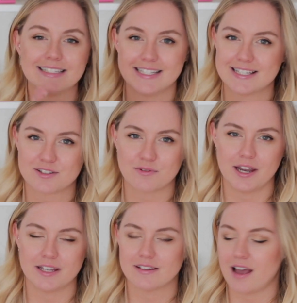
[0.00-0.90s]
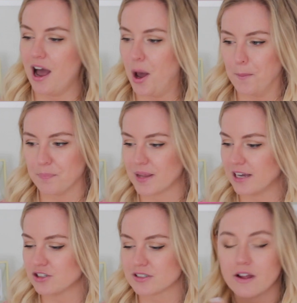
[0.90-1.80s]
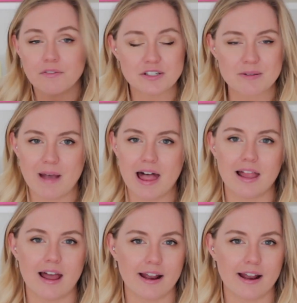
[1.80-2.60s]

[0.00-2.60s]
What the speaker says: This is great. I just love the smell.